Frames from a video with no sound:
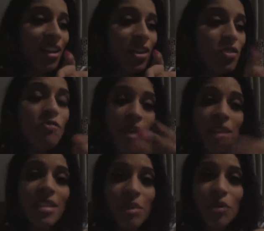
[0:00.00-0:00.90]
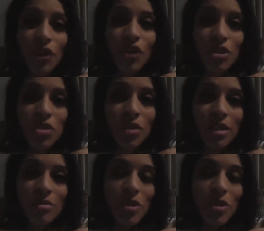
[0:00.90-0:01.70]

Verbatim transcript: You've made some girl's dream,